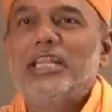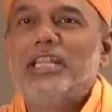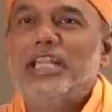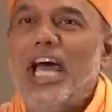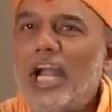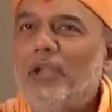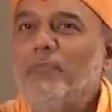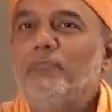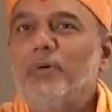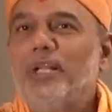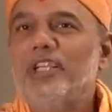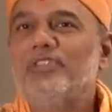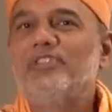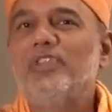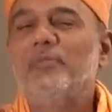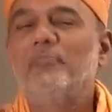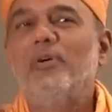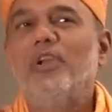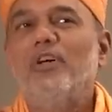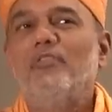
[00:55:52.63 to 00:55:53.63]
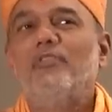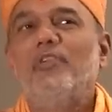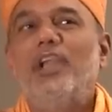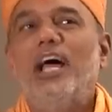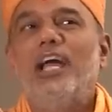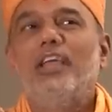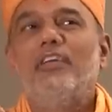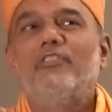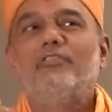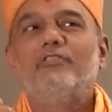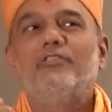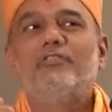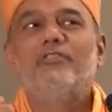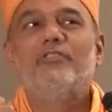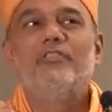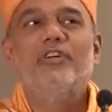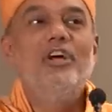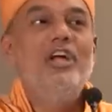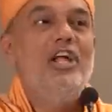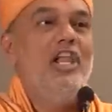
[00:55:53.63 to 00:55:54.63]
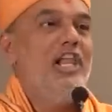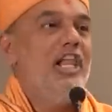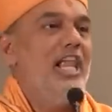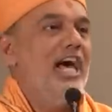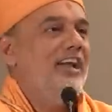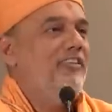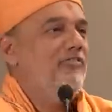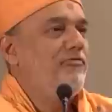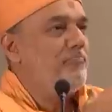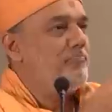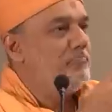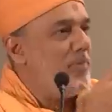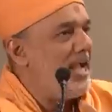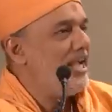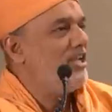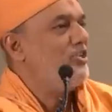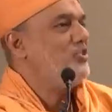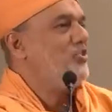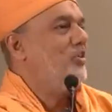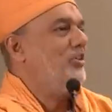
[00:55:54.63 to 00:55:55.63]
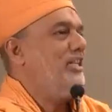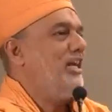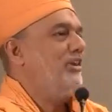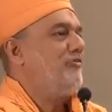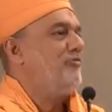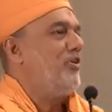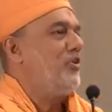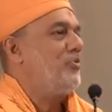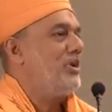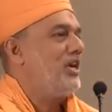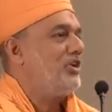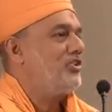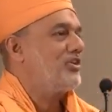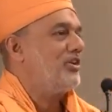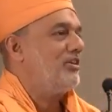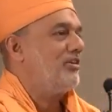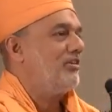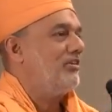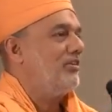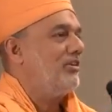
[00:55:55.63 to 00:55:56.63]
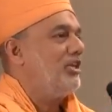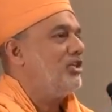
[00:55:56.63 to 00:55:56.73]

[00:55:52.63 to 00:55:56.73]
That principle of life, life based on that foundation,